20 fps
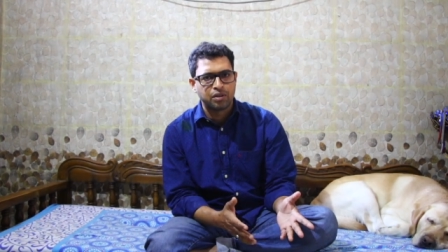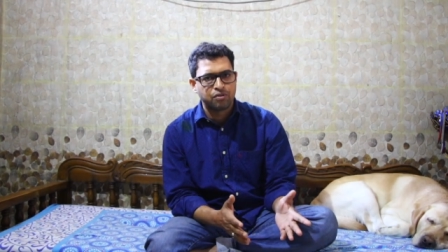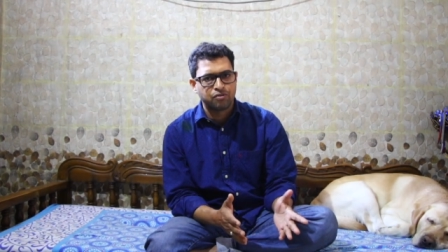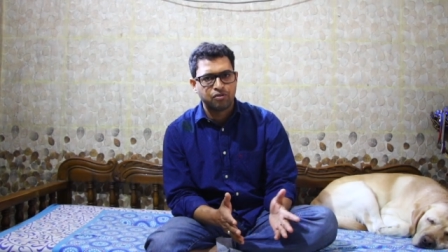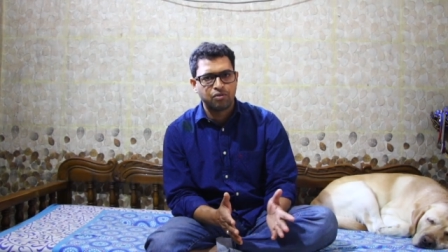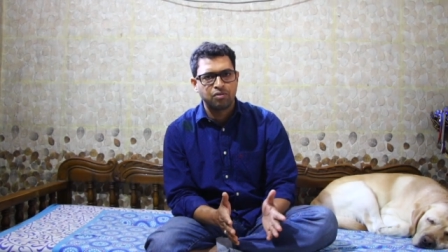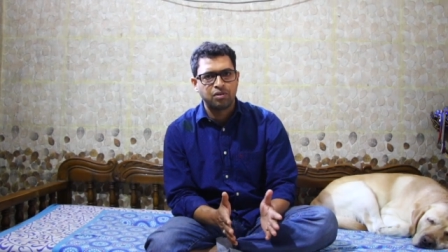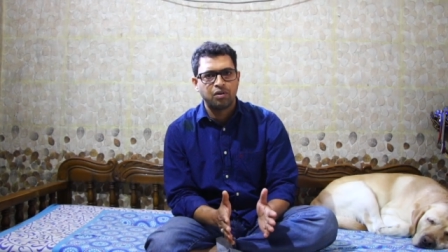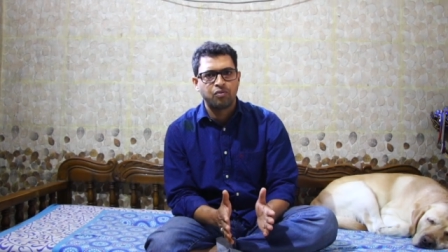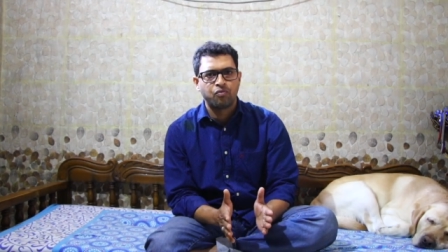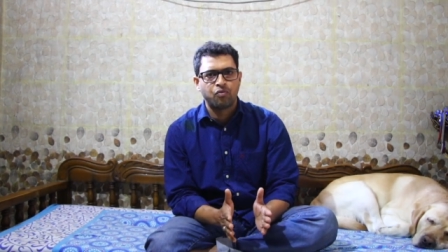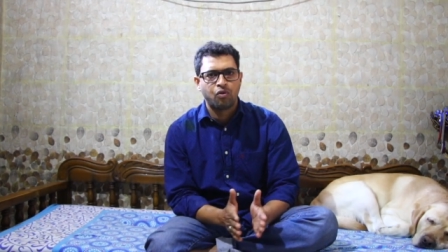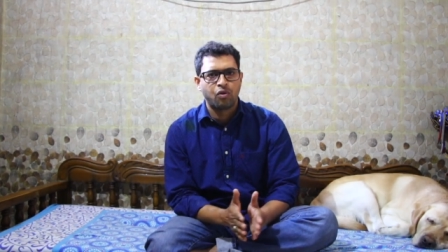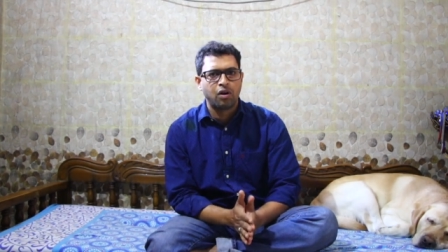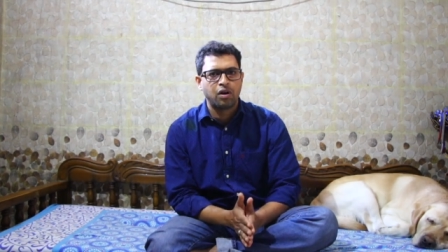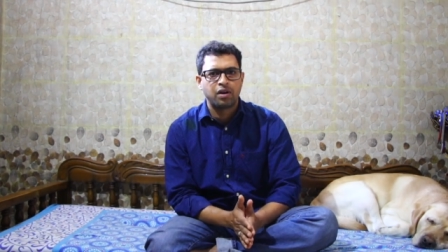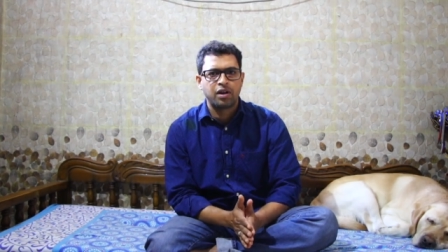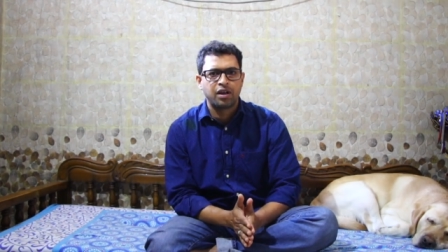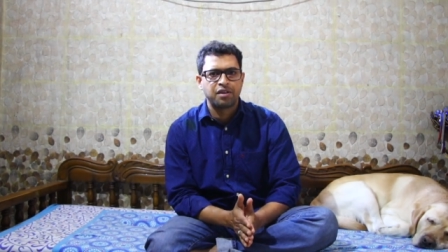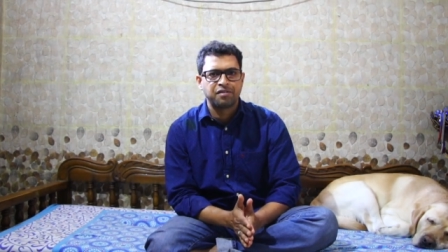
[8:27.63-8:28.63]
so the
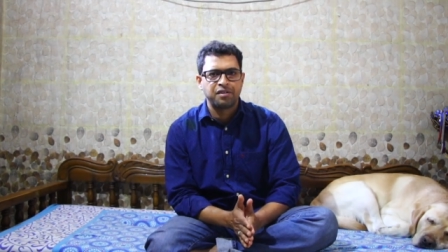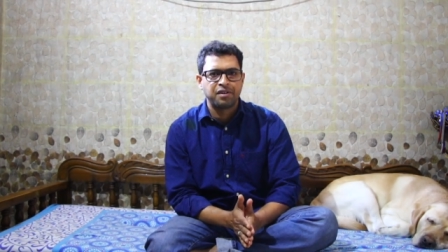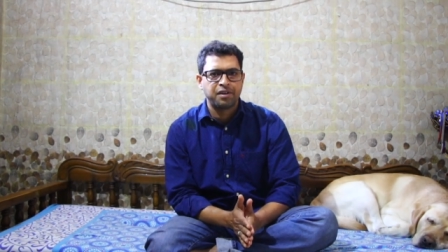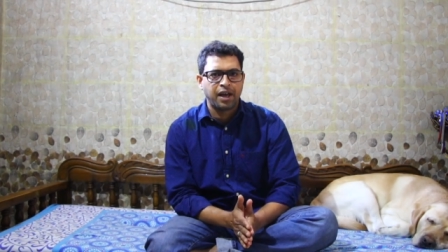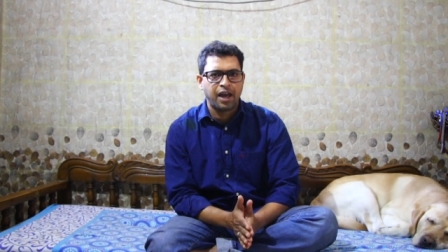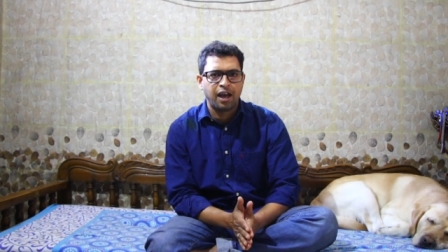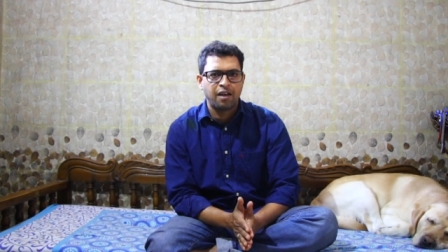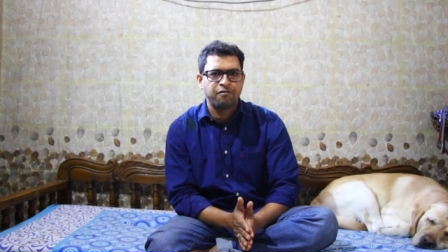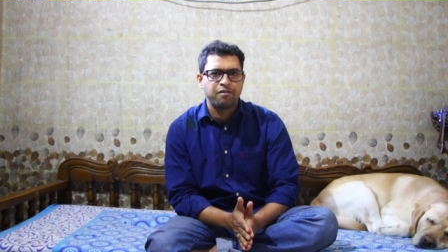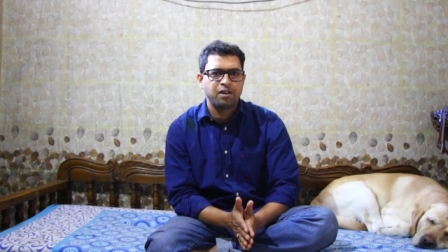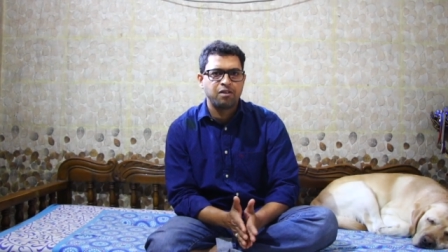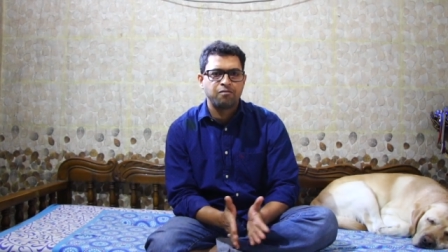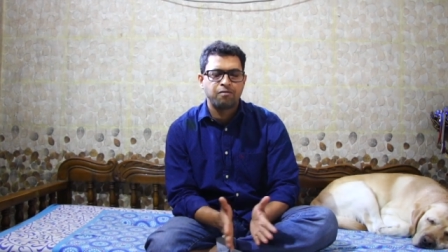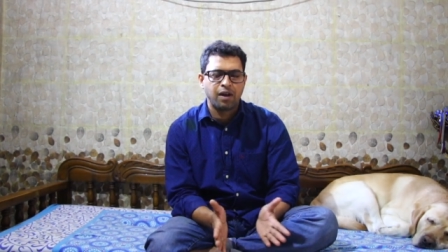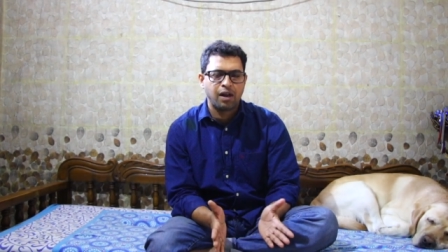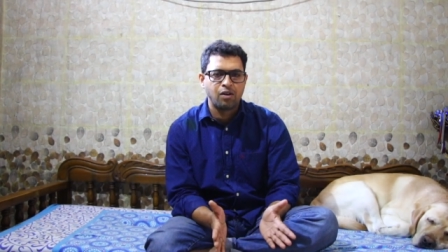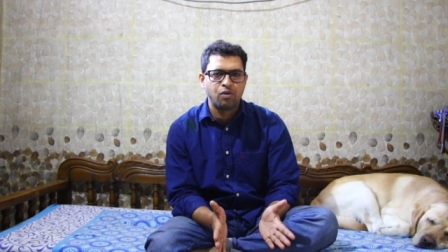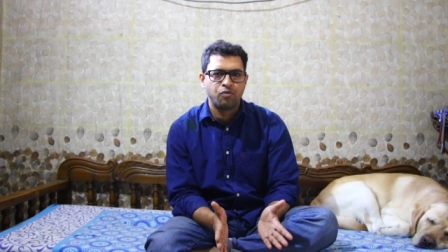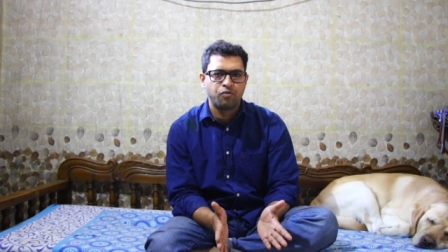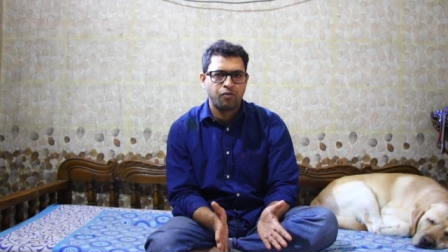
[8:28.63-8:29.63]
word doesn't have any
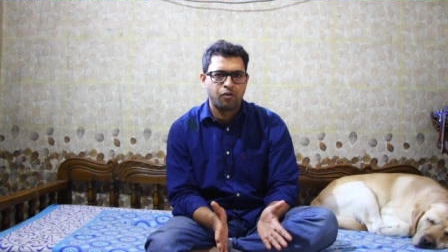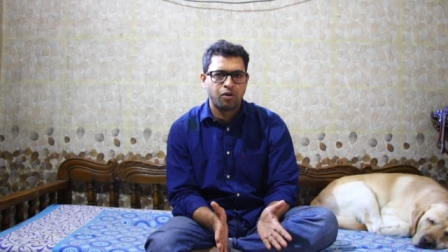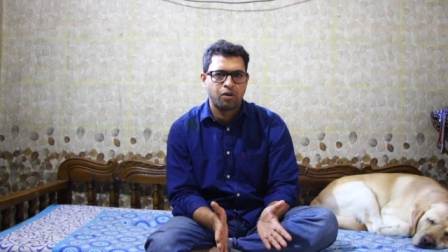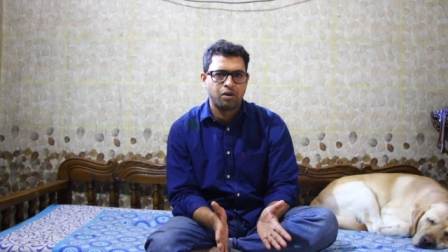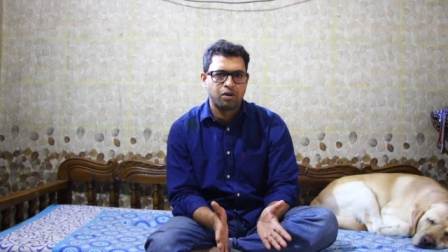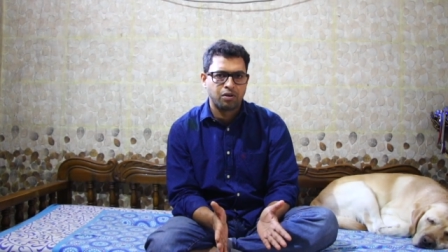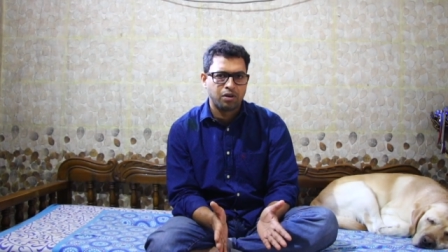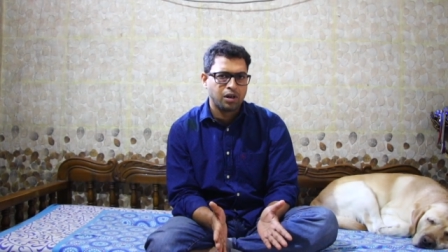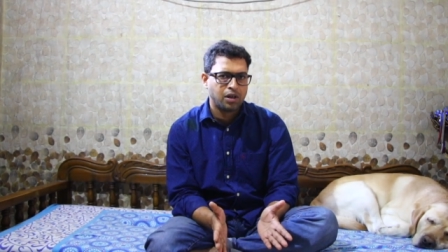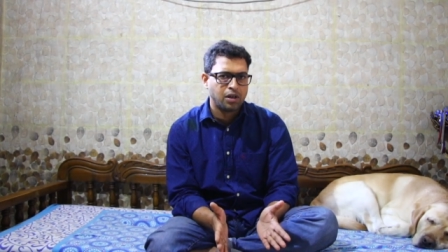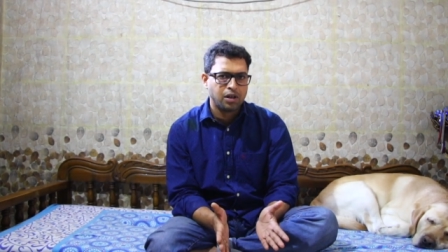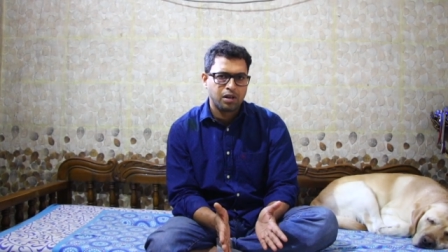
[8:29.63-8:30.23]
value, for